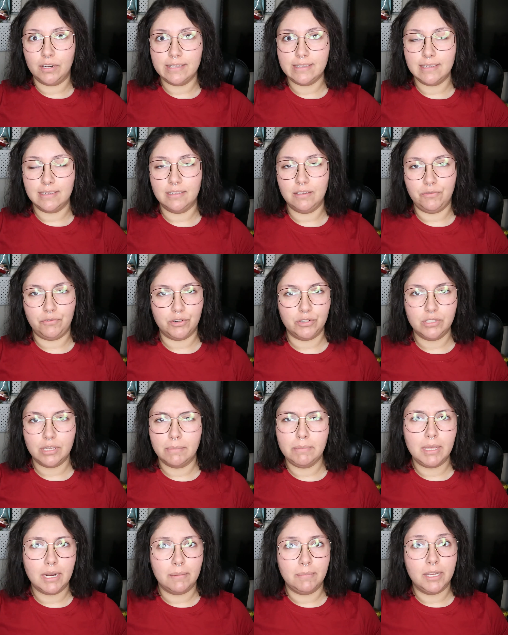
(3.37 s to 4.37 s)
This is the first
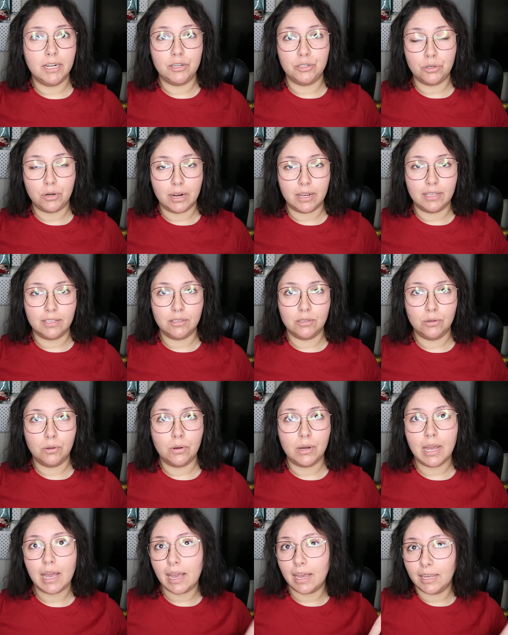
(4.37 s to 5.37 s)
time that I'm going to try it,
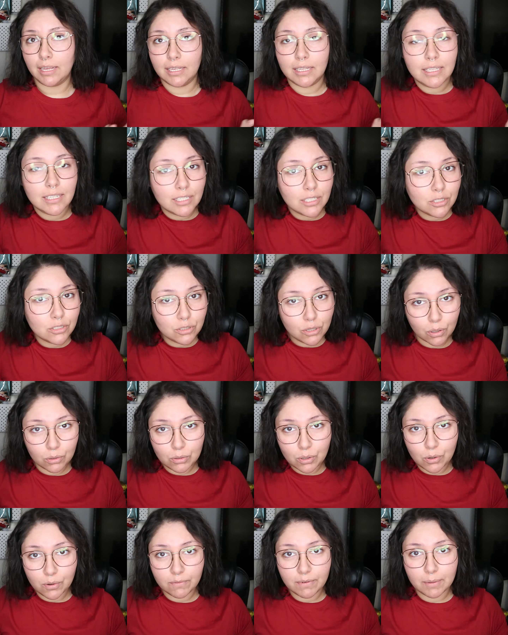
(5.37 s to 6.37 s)
so I
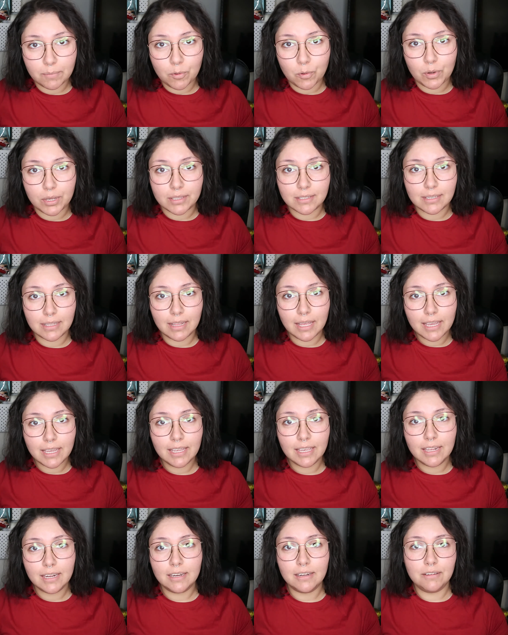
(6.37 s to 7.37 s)
don't know if I'm going to
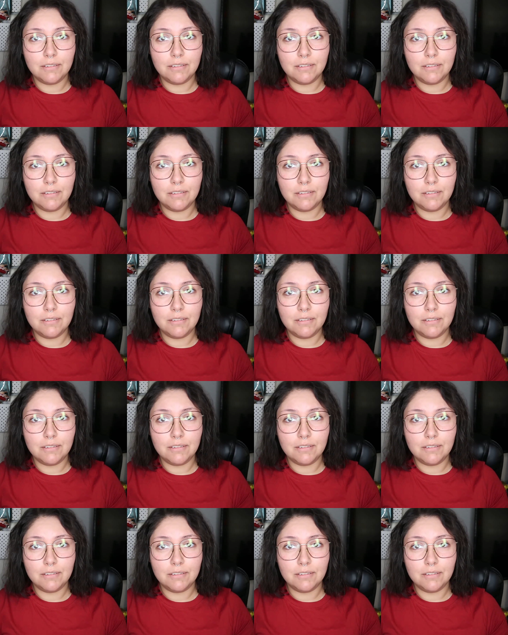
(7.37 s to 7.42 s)
like it,